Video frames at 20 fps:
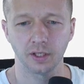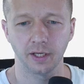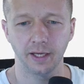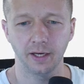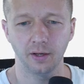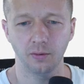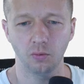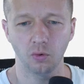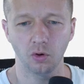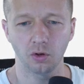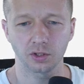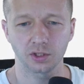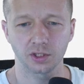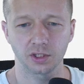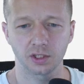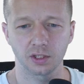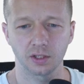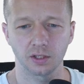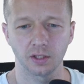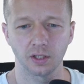and it
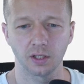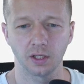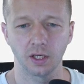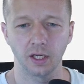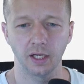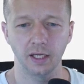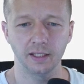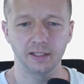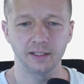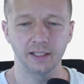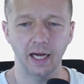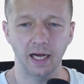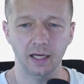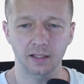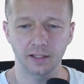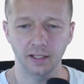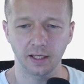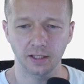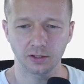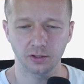works
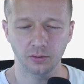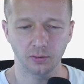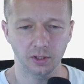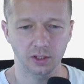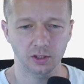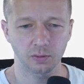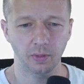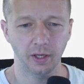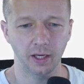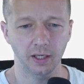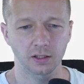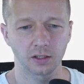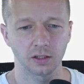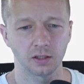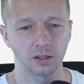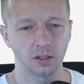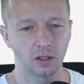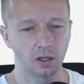exactly as you would expect.